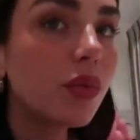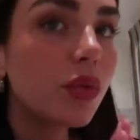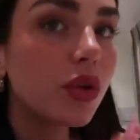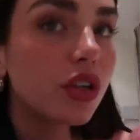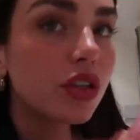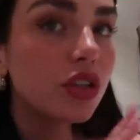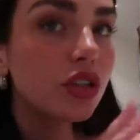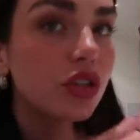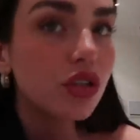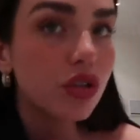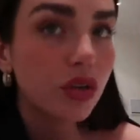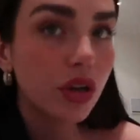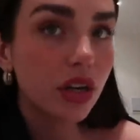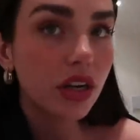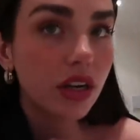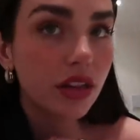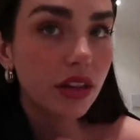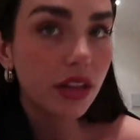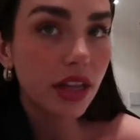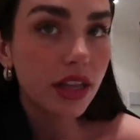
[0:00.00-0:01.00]
wanted to
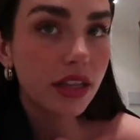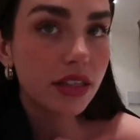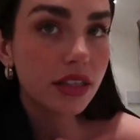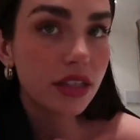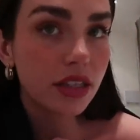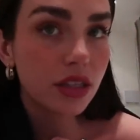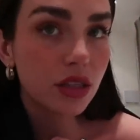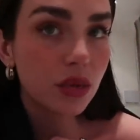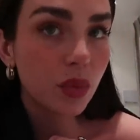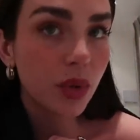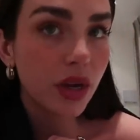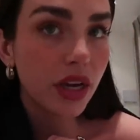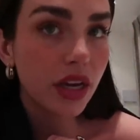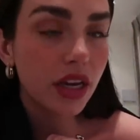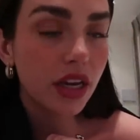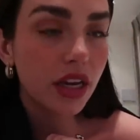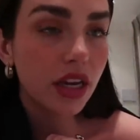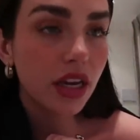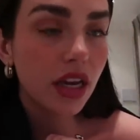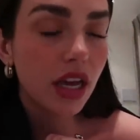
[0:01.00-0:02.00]
drink less this
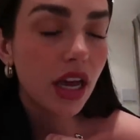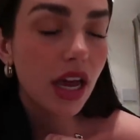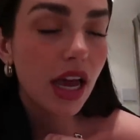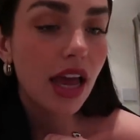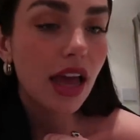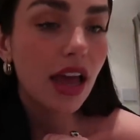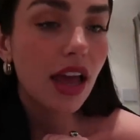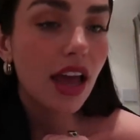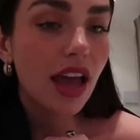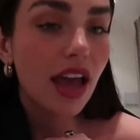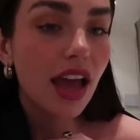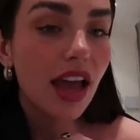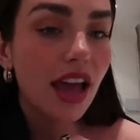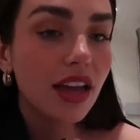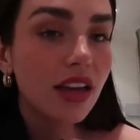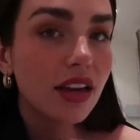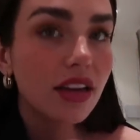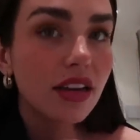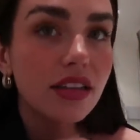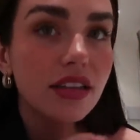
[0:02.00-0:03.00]
week,
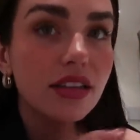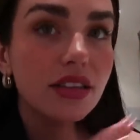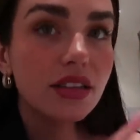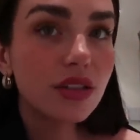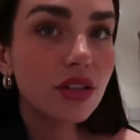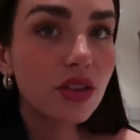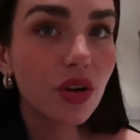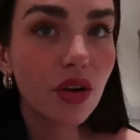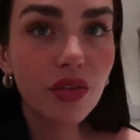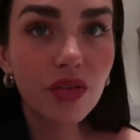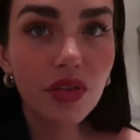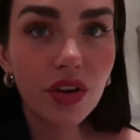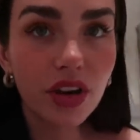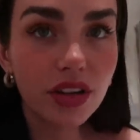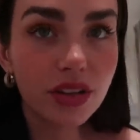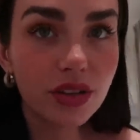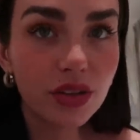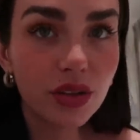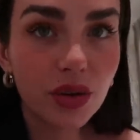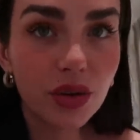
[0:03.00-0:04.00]
and so
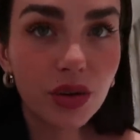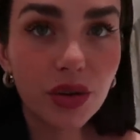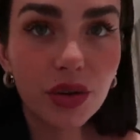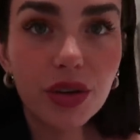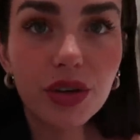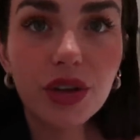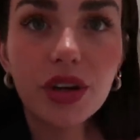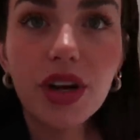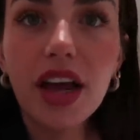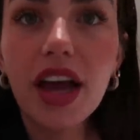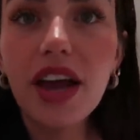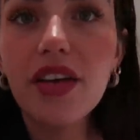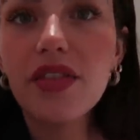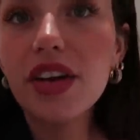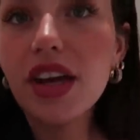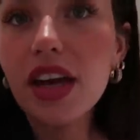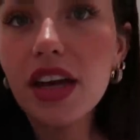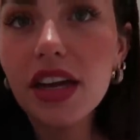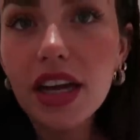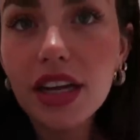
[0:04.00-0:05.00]
far so good. I
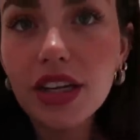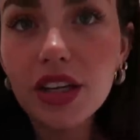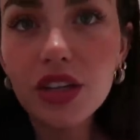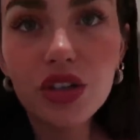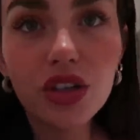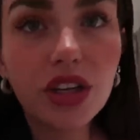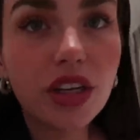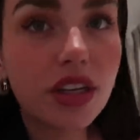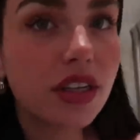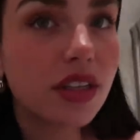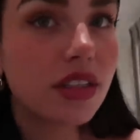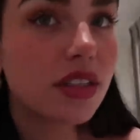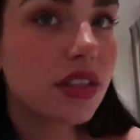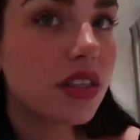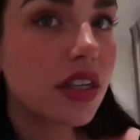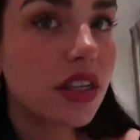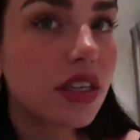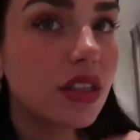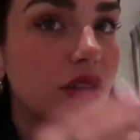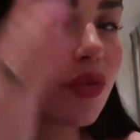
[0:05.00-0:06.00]
haven't had any
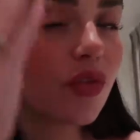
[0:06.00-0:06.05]
drinks. It's